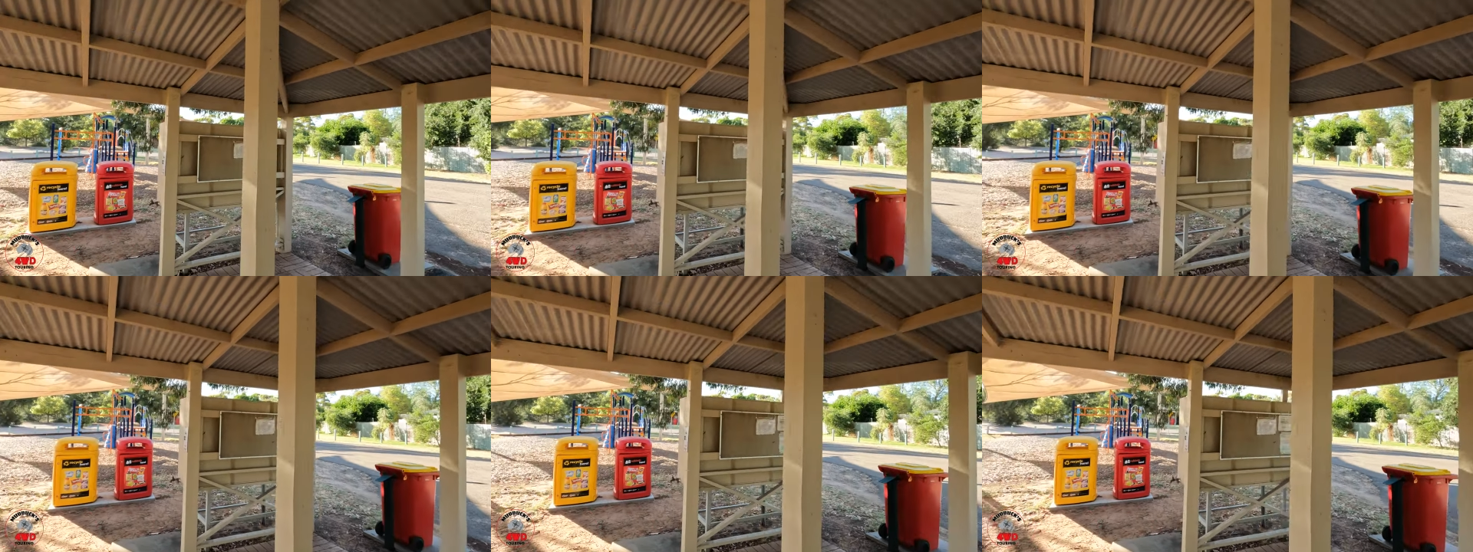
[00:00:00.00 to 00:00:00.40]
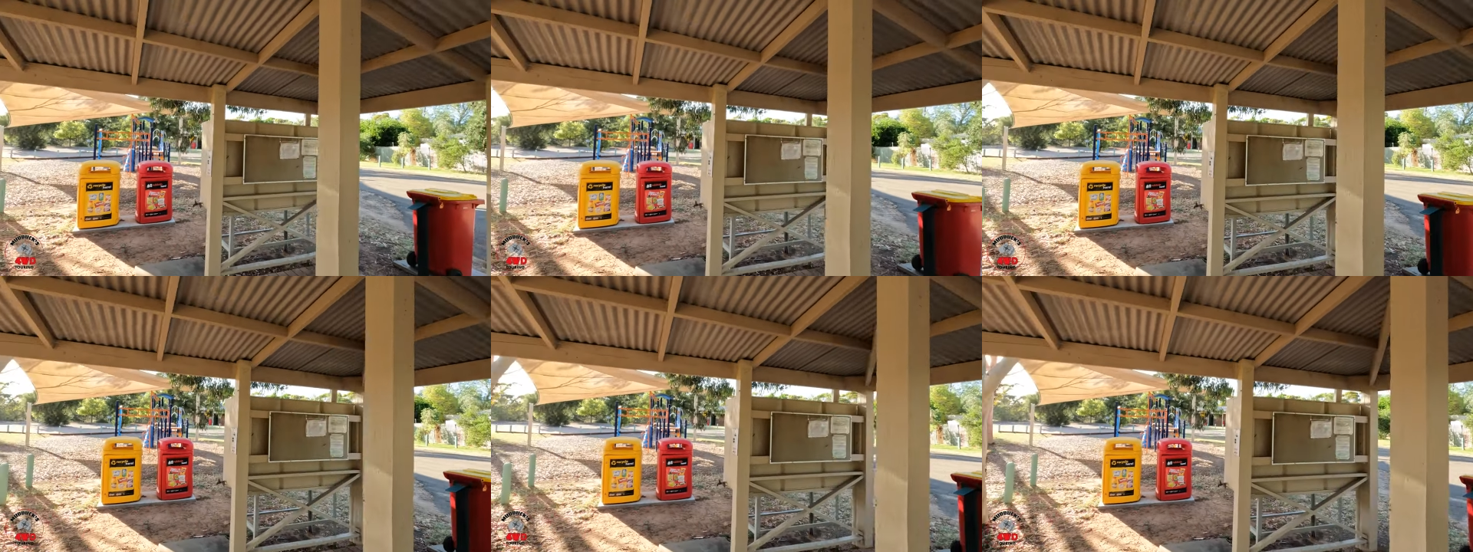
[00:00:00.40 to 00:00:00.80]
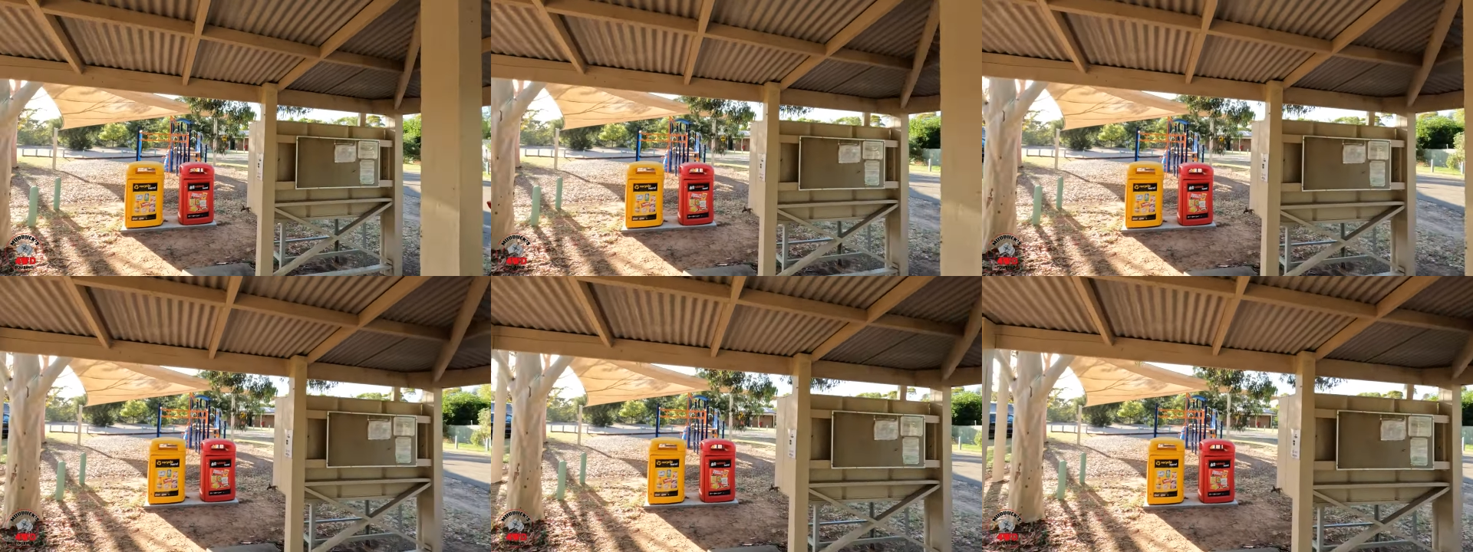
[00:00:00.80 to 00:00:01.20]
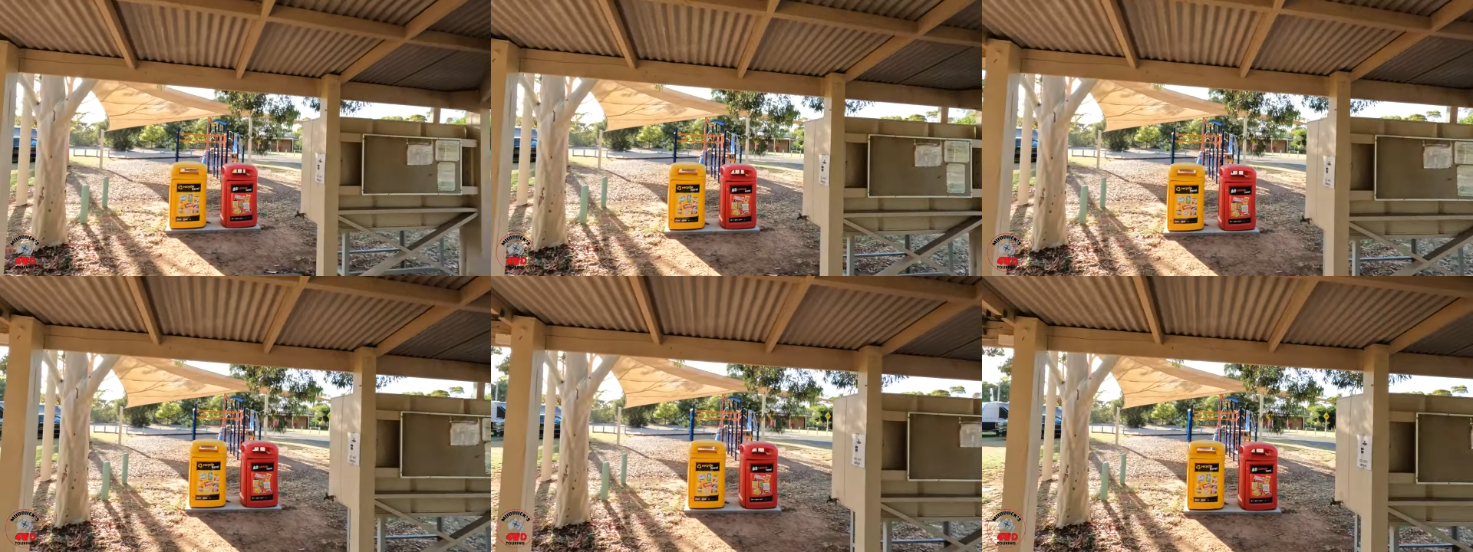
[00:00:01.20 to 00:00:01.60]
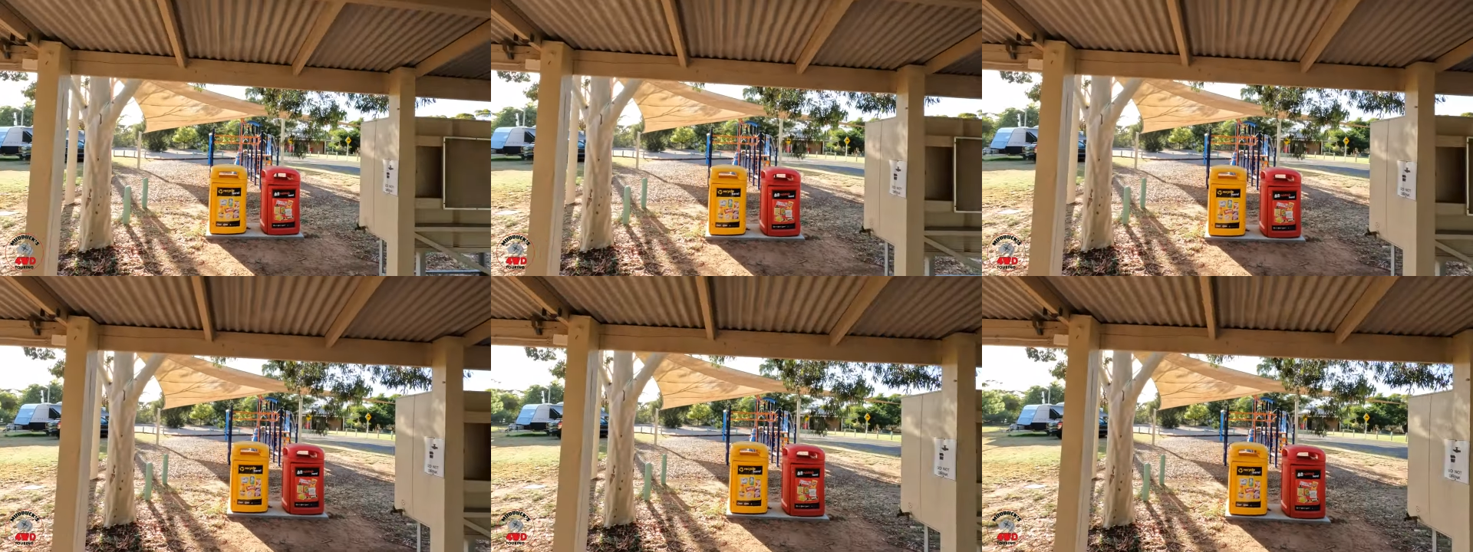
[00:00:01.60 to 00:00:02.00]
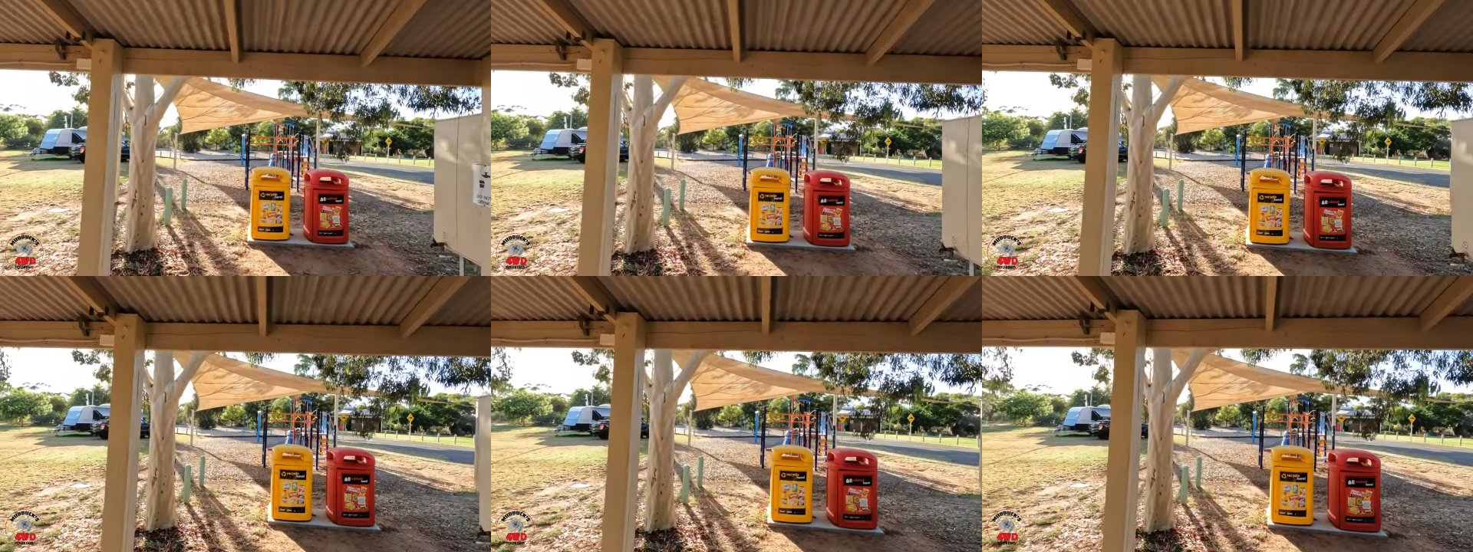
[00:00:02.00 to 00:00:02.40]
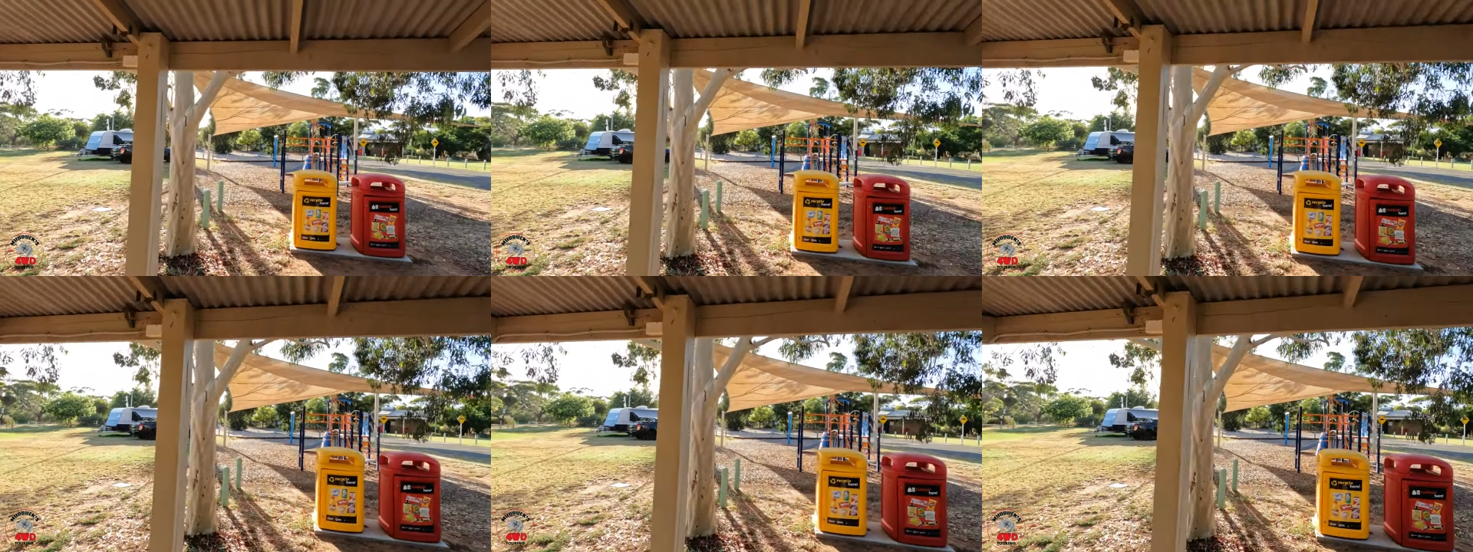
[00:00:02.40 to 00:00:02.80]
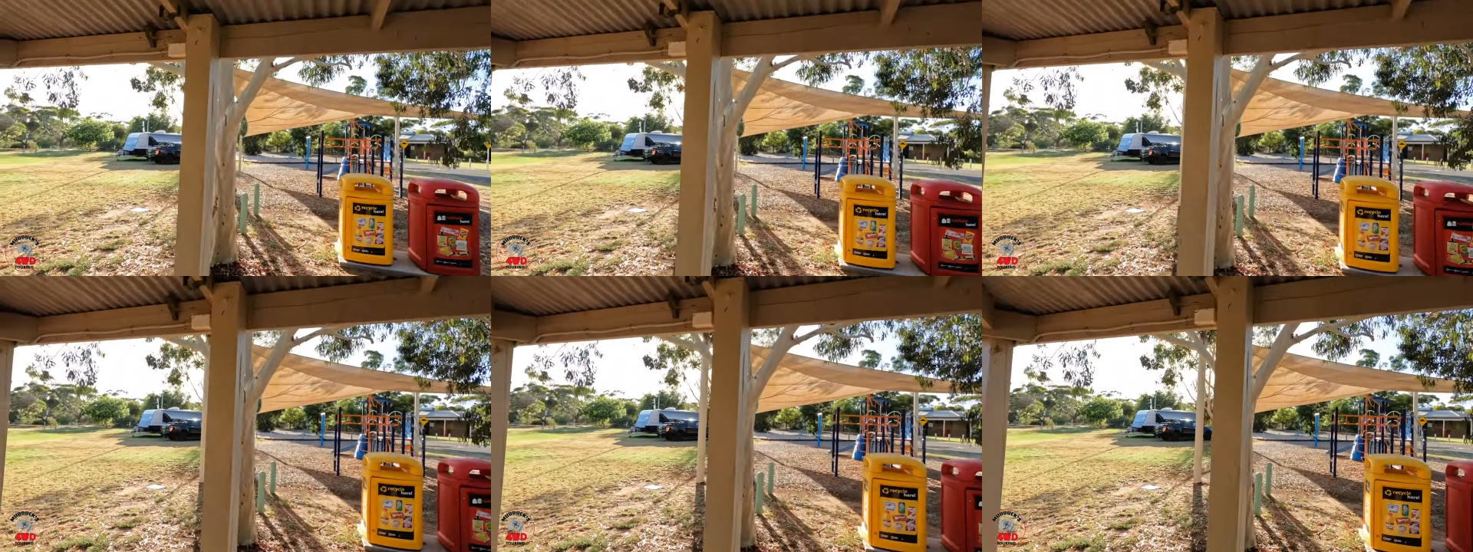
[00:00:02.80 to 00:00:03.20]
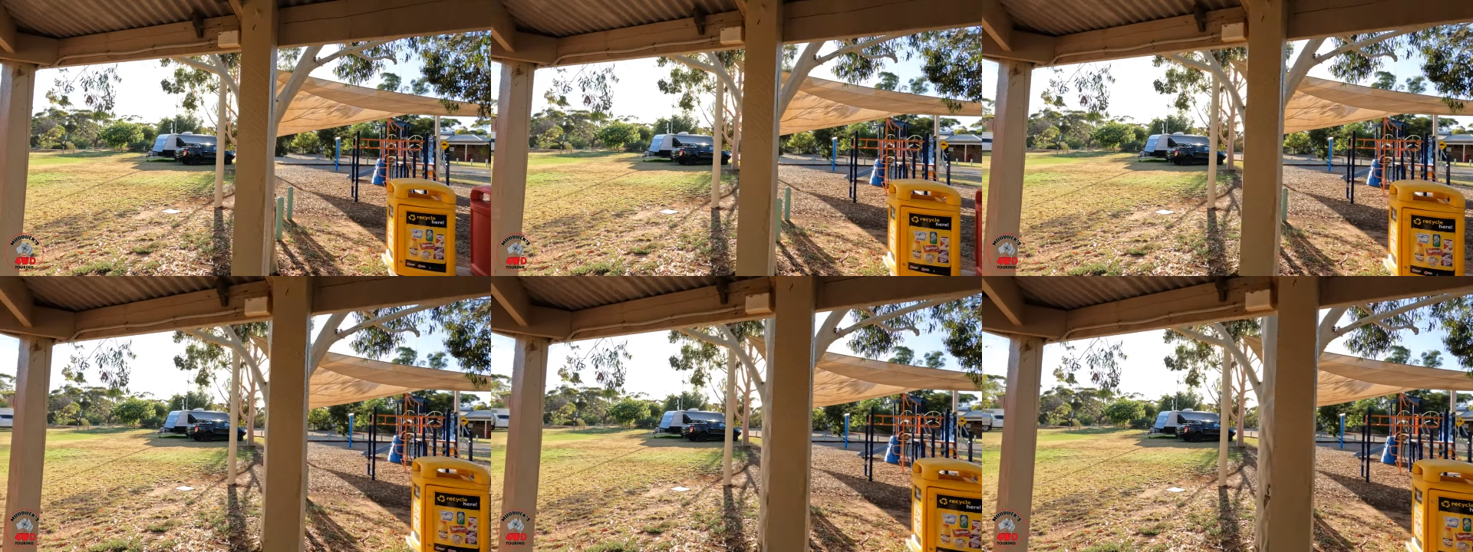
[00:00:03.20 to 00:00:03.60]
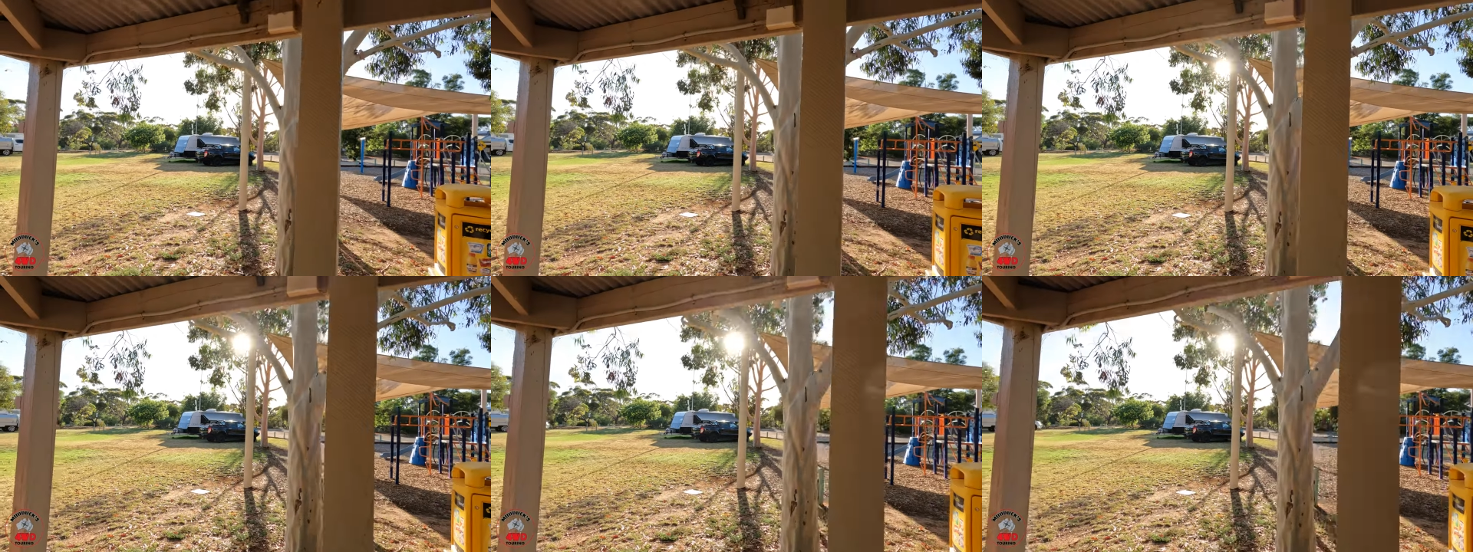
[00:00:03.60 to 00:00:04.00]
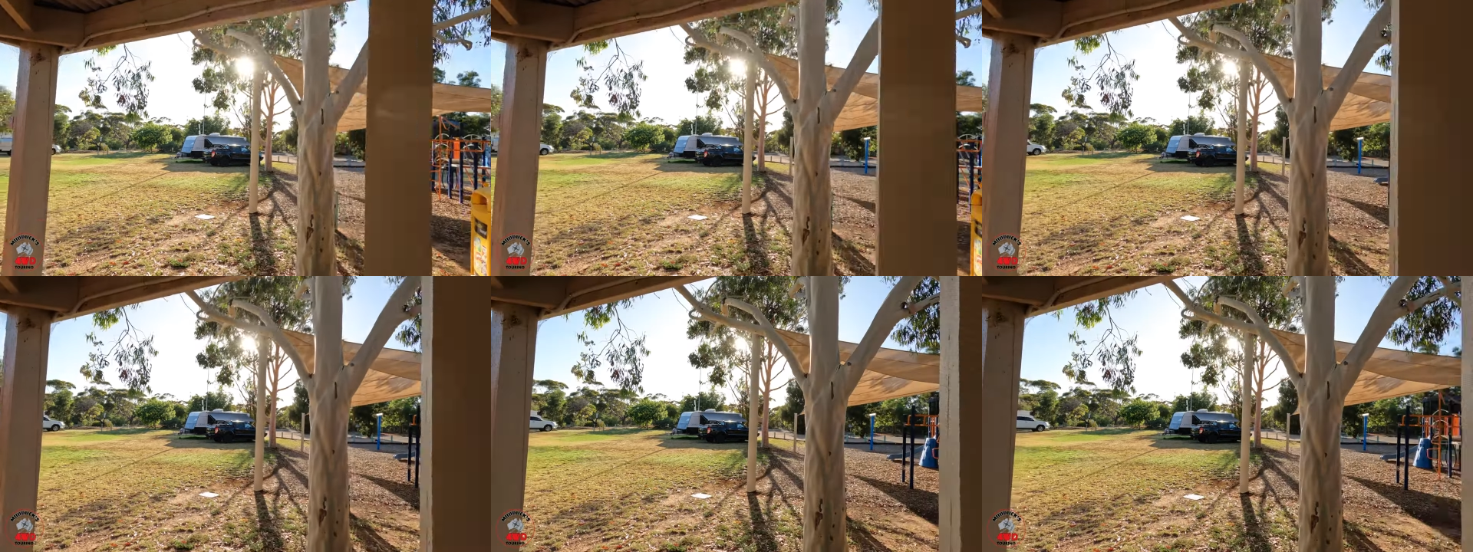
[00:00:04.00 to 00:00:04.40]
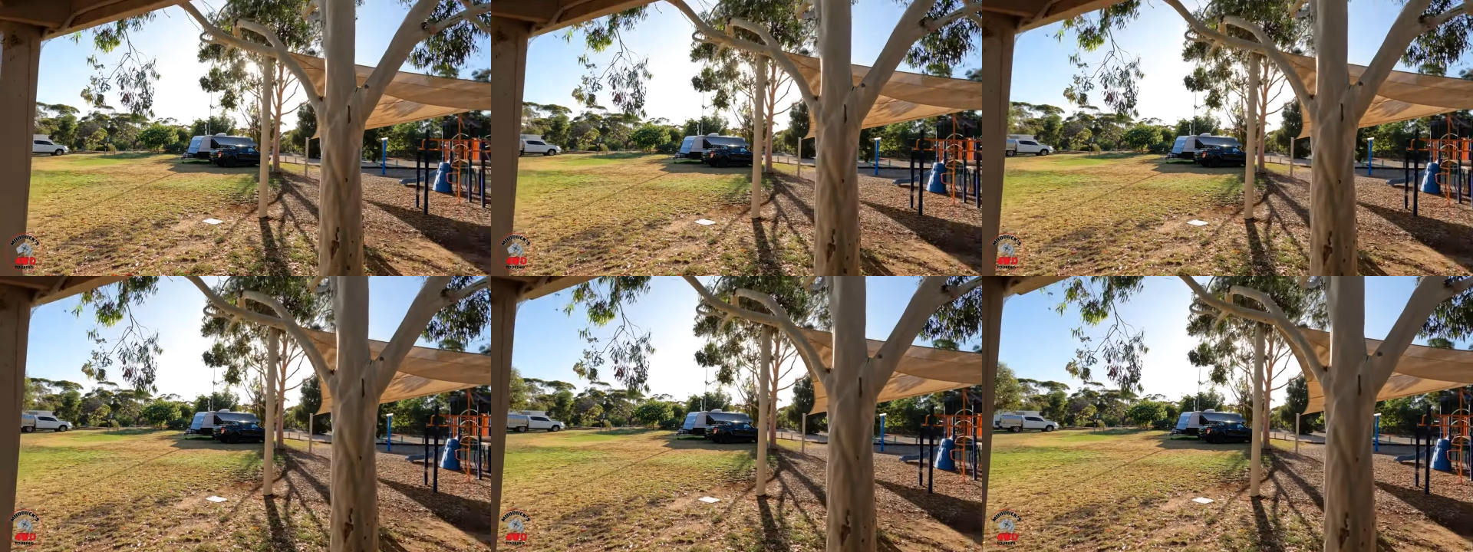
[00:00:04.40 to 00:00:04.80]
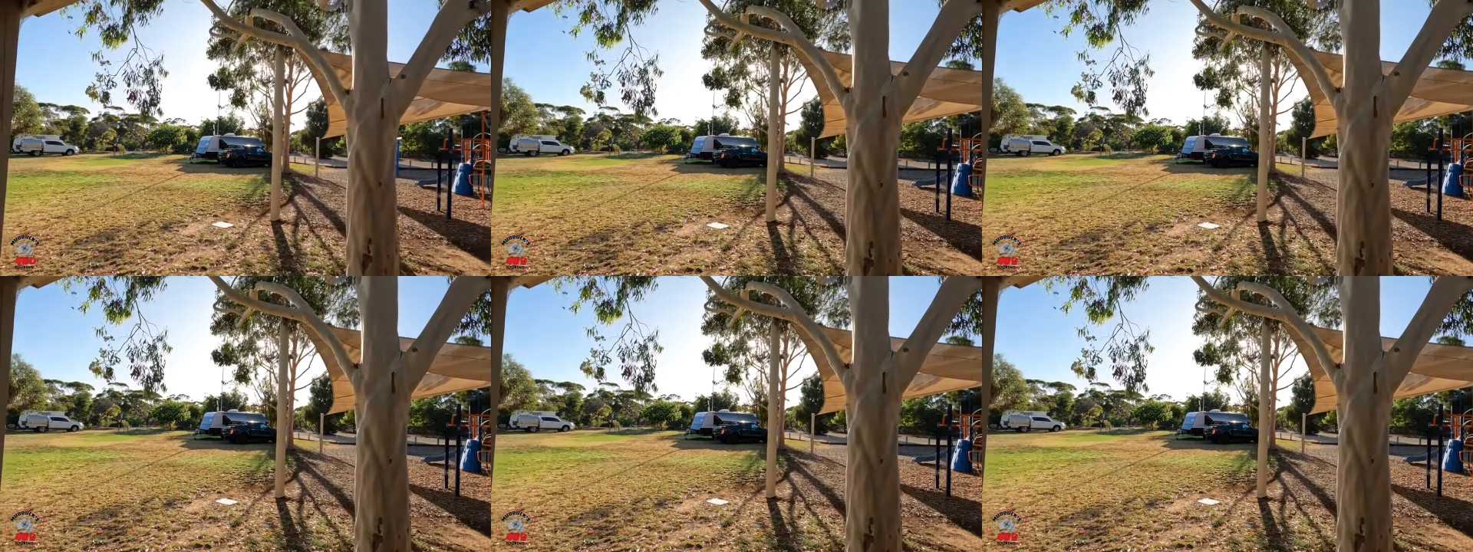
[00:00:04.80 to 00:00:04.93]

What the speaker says: No face is visible, so there are no lips to read.